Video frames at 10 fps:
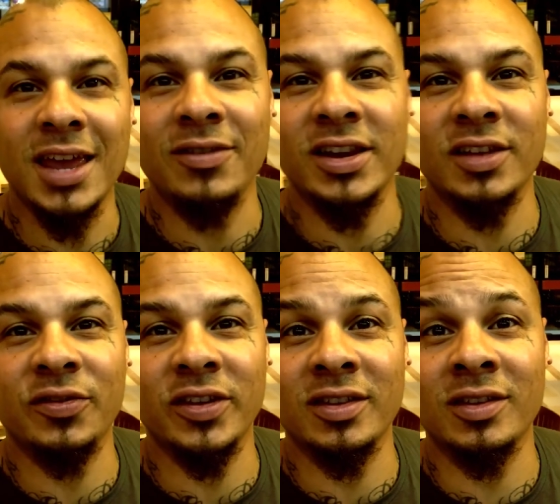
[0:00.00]
Even
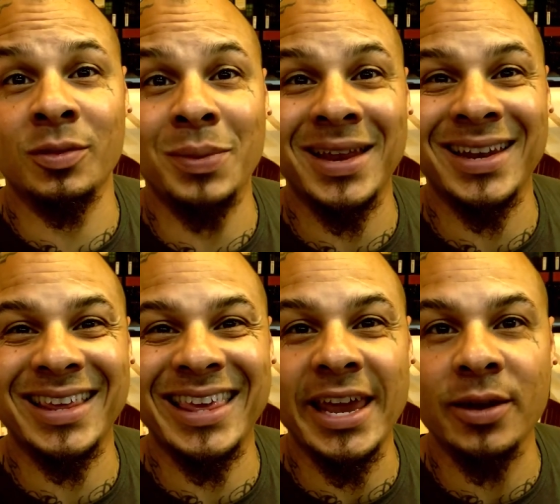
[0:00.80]
if it's been
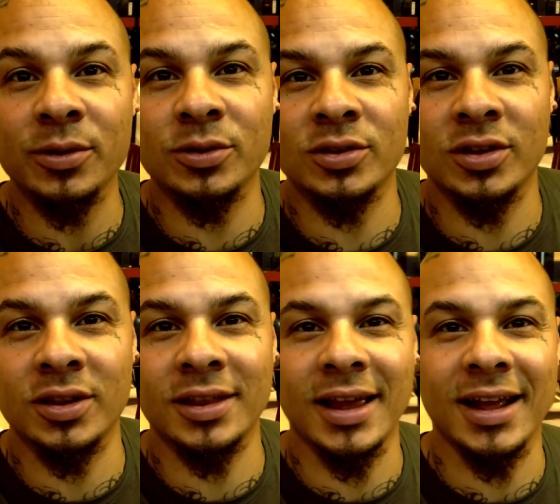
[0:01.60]
years
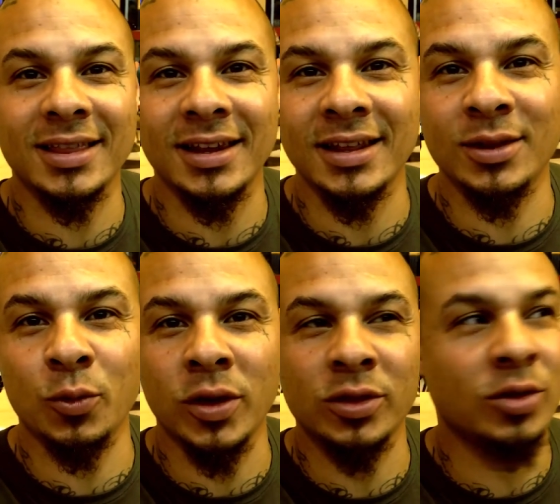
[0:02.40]
that I
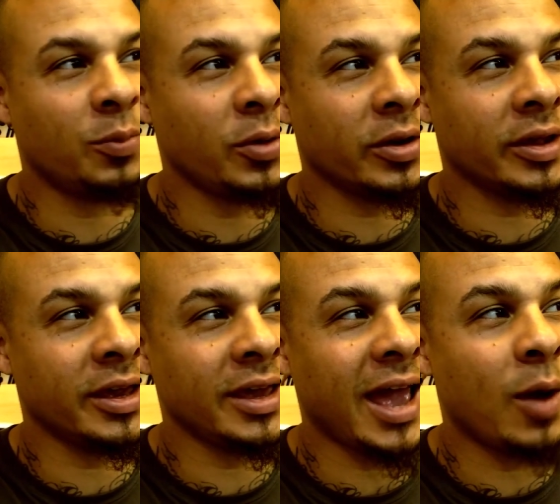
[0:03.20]
didn't went to the Burger
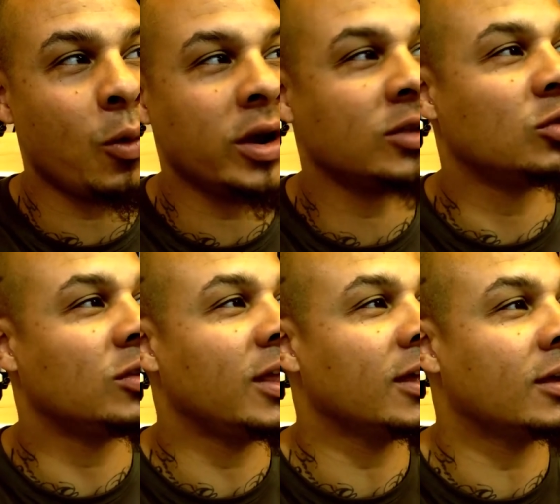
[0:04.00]
King, I wanted to
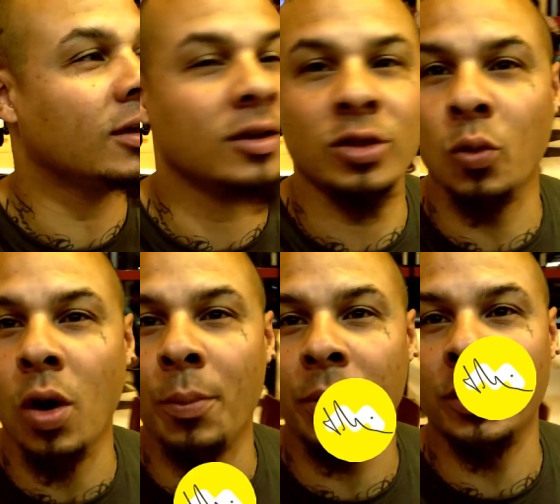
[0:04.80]
take the
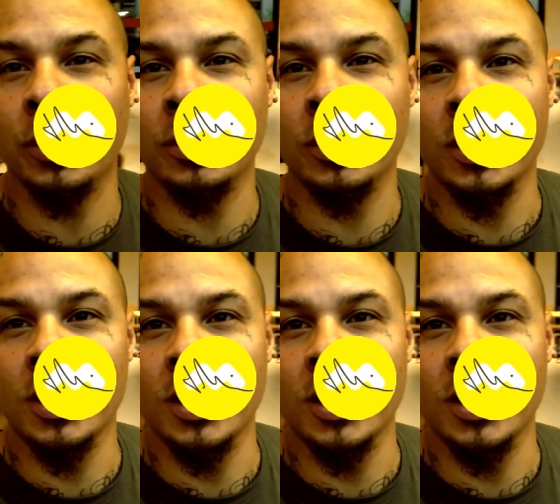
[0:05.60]
Whopper.